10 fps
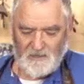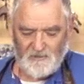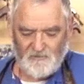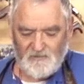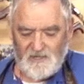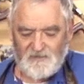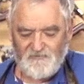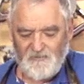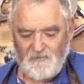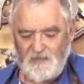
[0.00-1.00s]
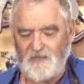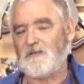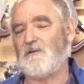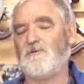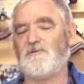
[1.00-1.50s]
And the reason for being
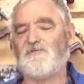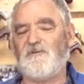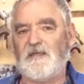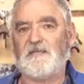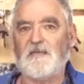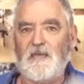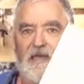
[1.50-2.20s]
at loose fit